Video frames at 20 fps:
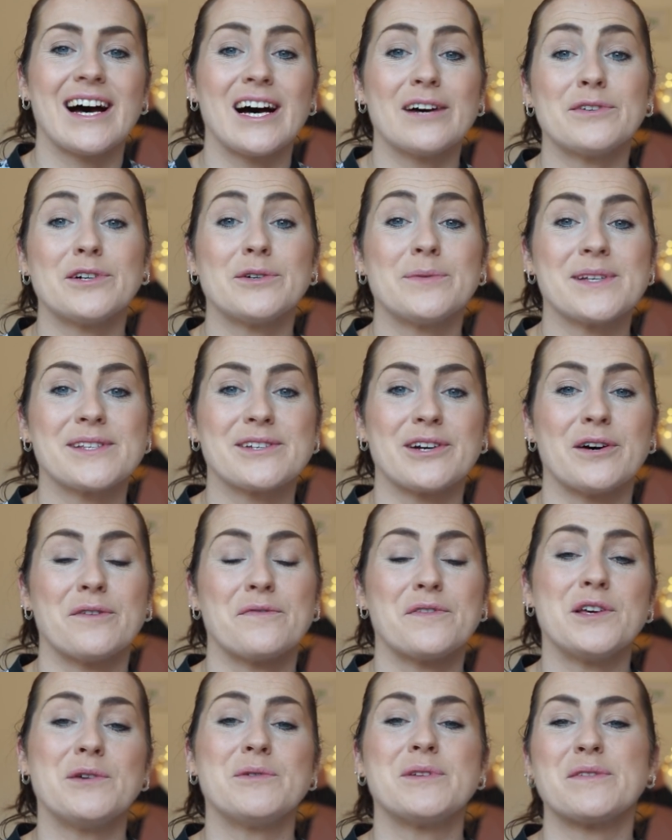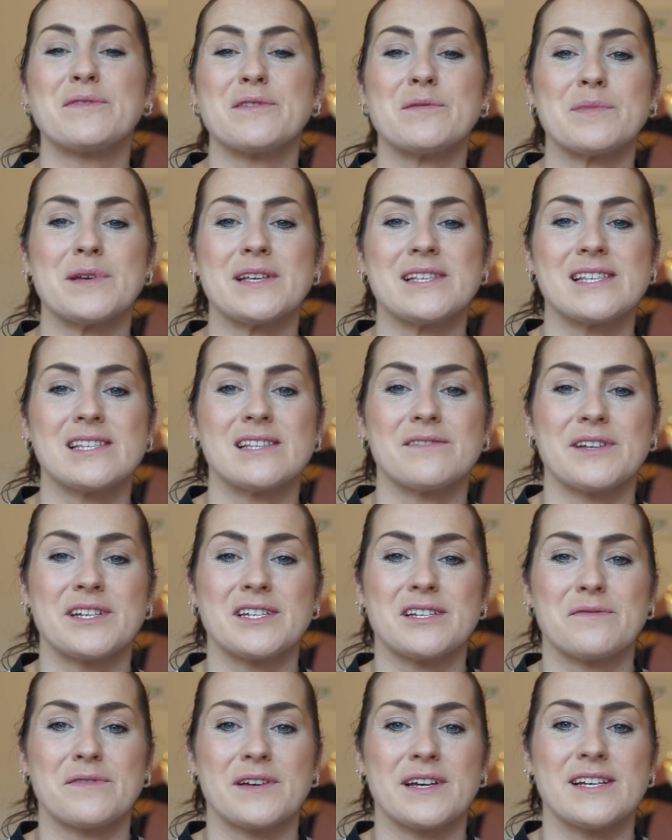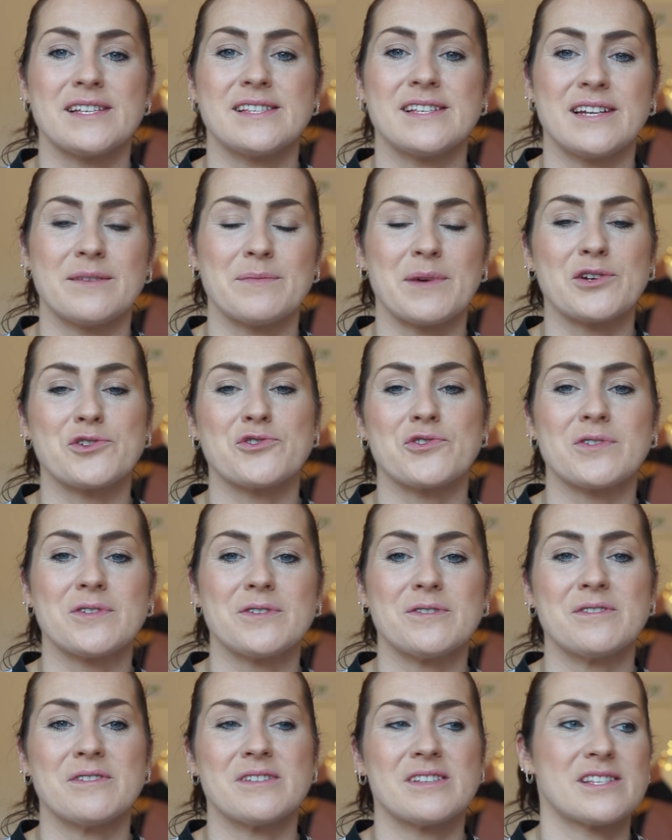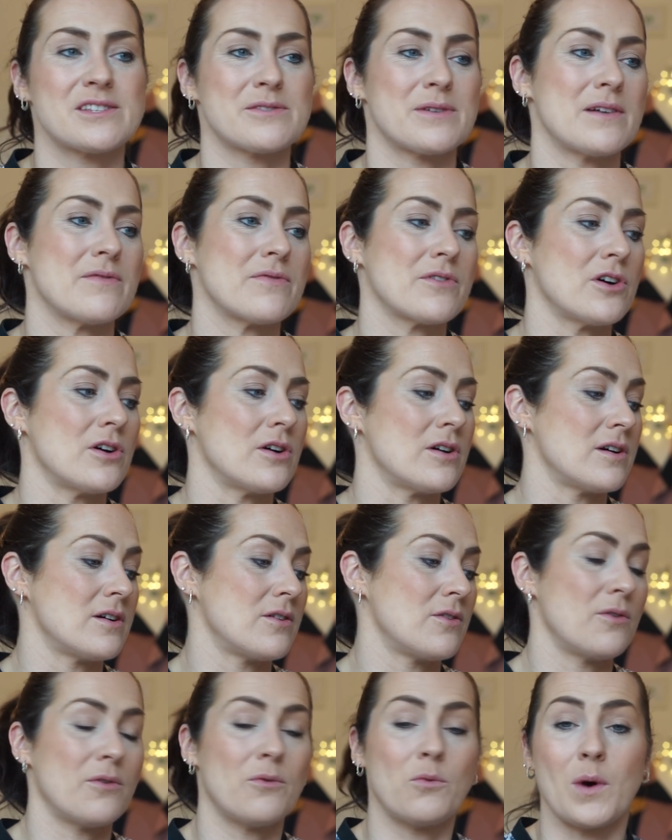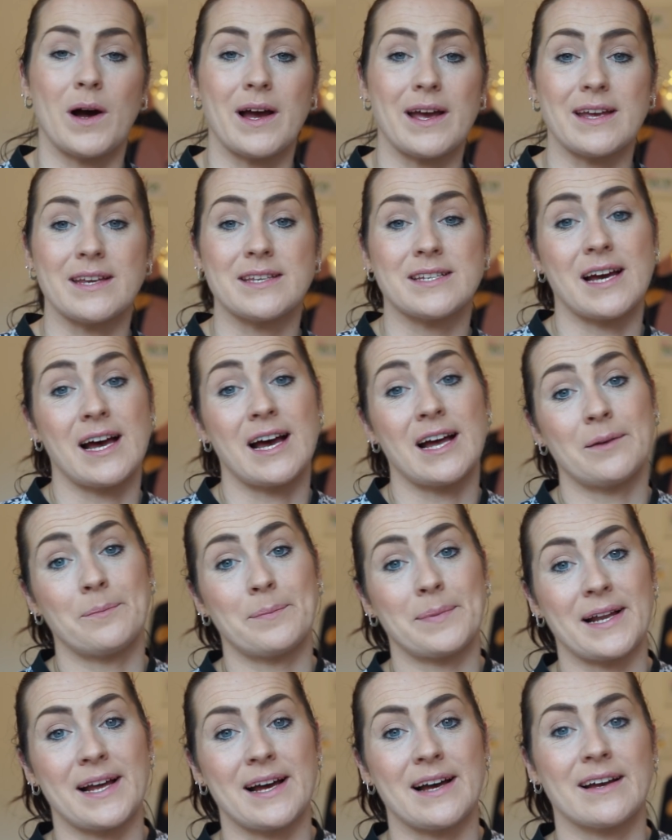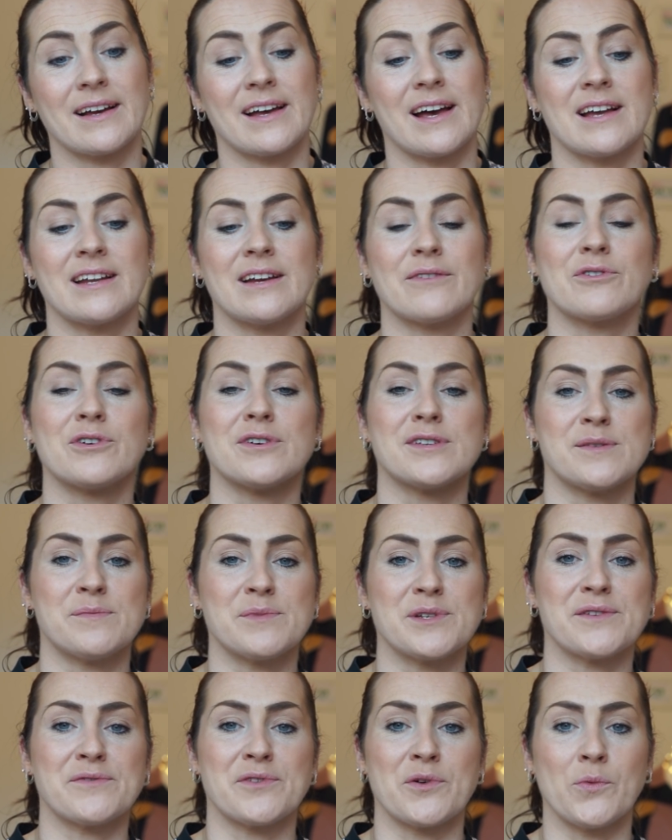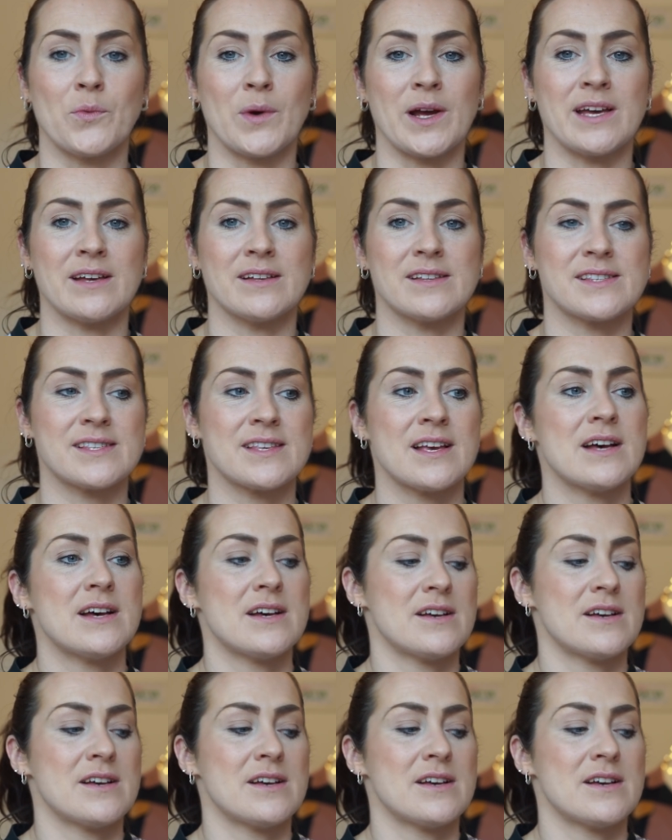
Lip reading: I've always got a few different pieces of interfacing in my drawers, so I've got white and black, and I've got some different weights,